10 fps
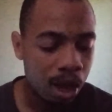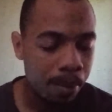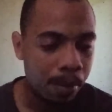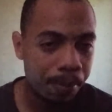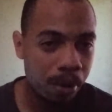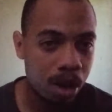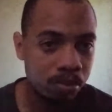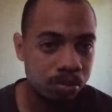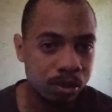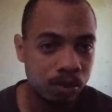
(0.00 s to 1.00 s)
My
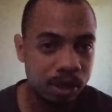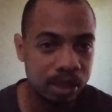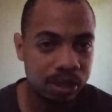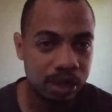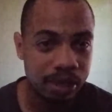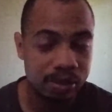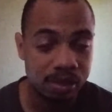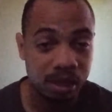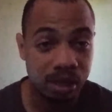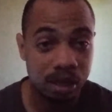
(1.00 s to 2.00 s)
problems with the
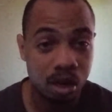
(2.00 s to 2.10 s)
DLC